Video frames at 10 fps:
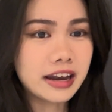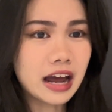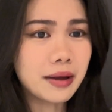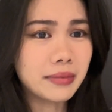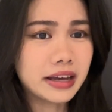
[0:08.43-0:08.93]

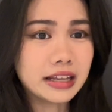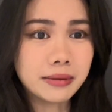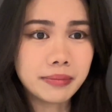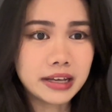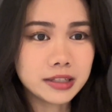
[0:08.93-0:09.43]
and I'm like in
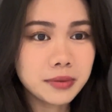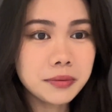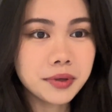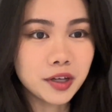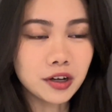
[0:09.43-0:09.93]
the
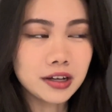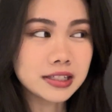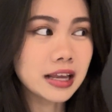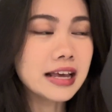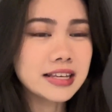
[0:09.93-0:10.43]
basement
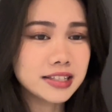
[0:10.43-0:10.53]
because